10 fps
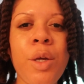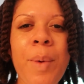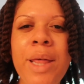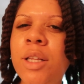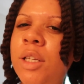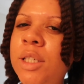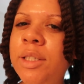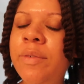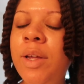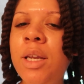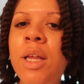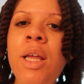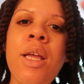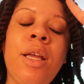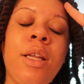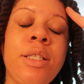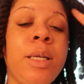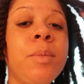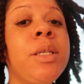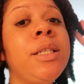So by the looks of it, it
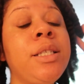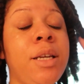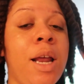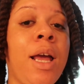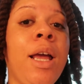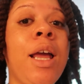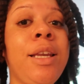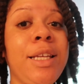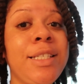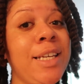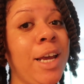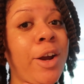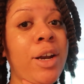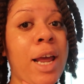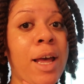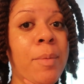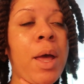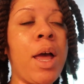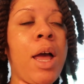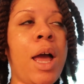seems that Zanaya needs to take her nap.